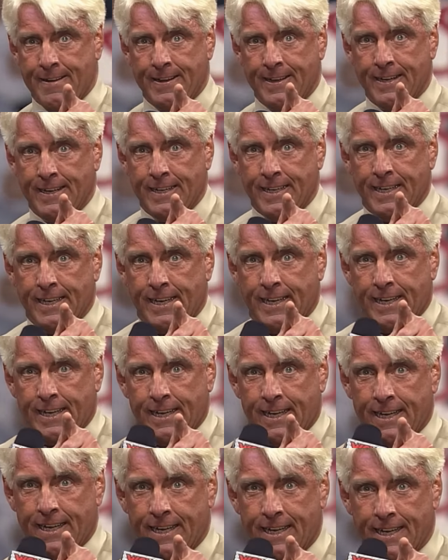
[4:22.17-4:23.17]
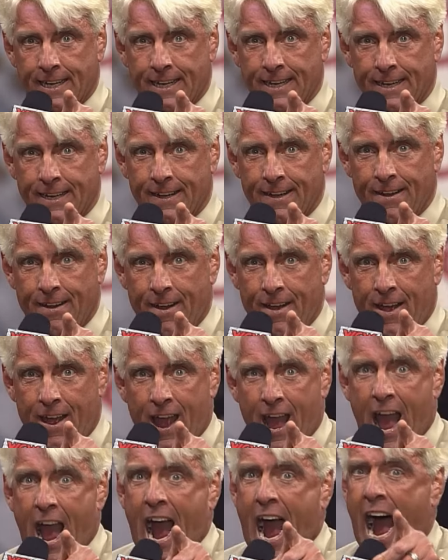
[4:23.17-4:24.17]
oh my,
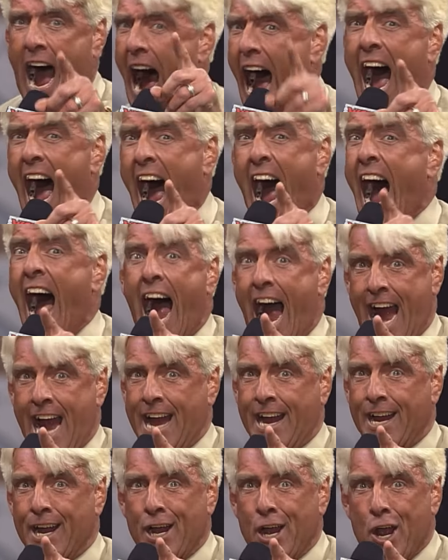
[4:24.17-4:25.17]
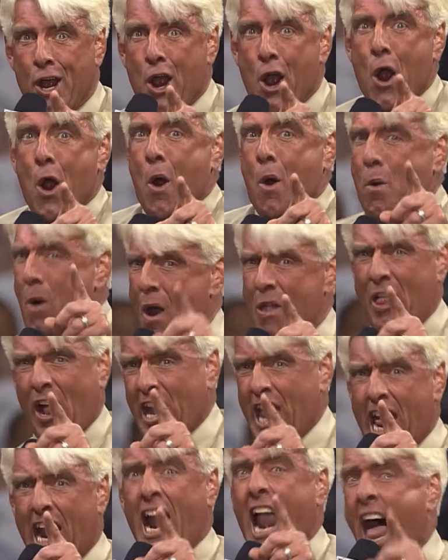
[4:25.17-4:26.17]
I, with a
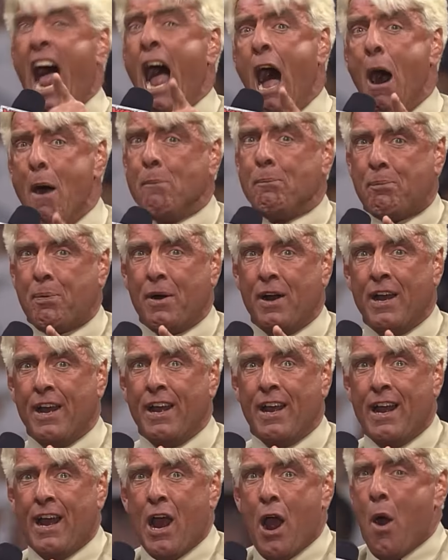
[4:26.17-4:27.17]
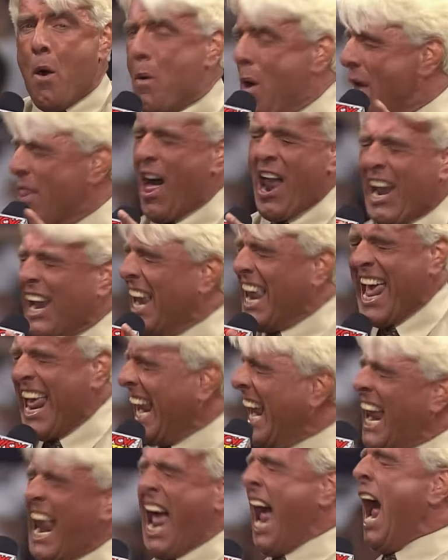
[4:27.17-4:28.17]
little help, with a
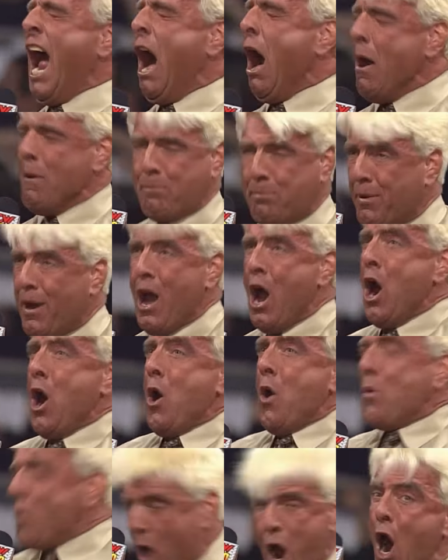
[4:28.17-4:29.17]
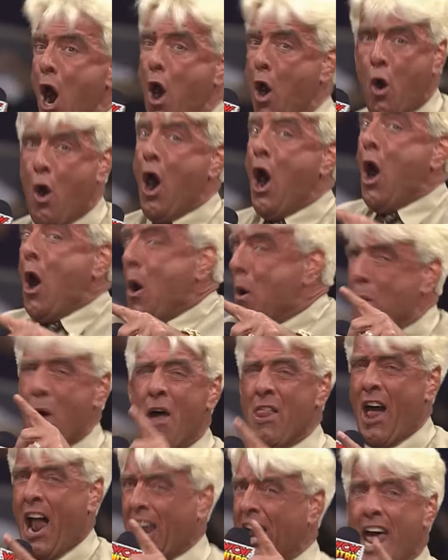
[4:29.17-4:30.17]
little help, woo, with
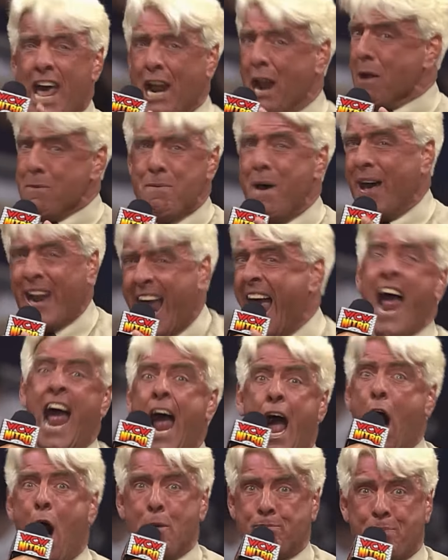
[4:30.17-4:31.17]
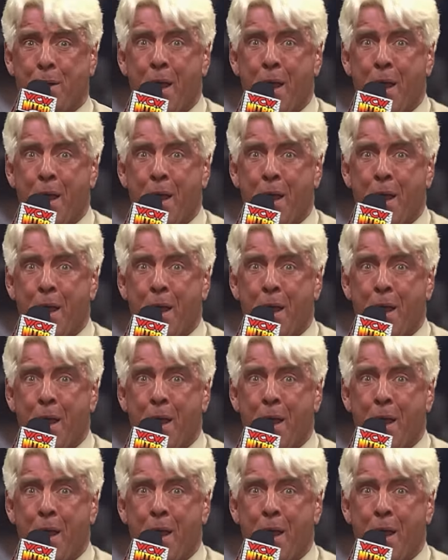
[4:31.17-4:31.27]
a little bit of help,